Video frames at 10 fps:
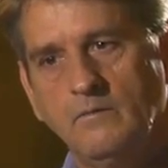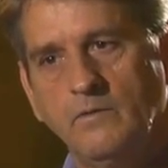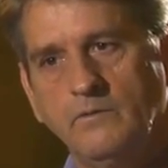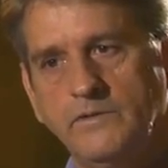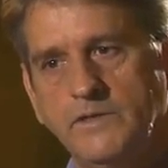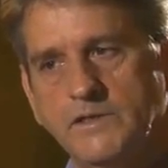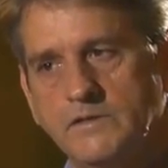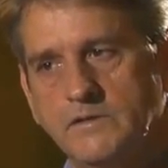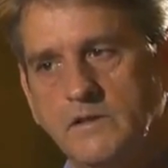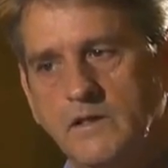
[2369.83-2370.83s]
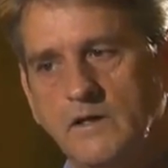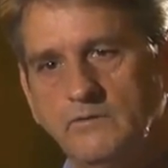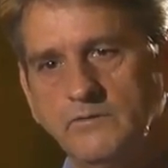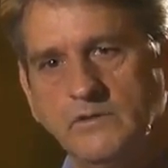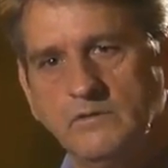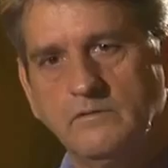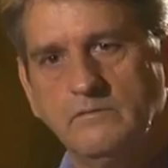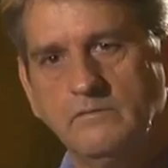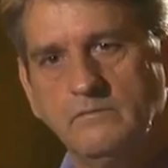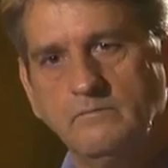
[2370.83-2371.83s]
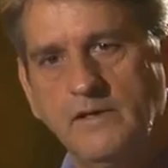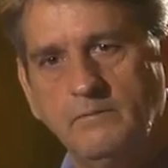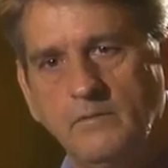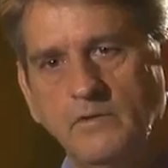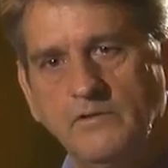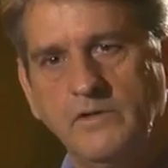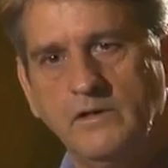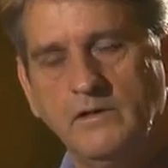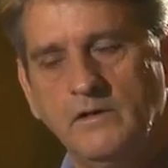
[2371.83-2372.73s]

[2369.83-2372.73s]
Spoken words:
where we just hundreds of people would